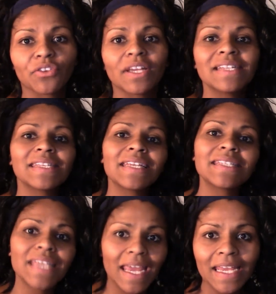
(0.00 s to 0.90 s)
it is a
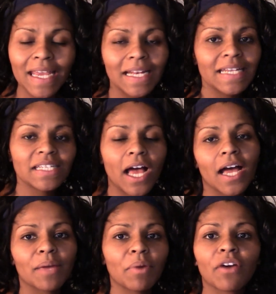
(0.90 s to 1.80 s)
day and a
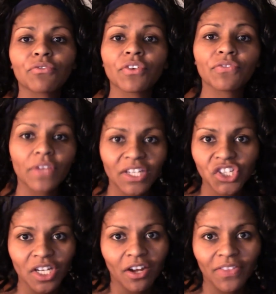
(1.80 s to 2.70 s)
time of
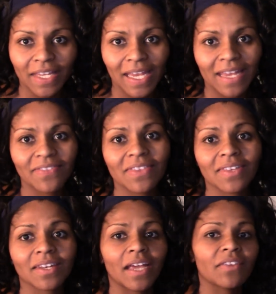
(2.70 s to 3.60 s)
reflection on the eighth and the
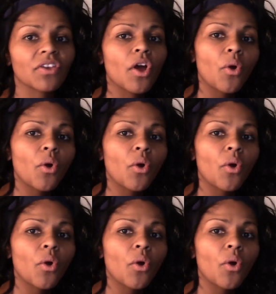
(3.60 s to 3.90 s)
ninth.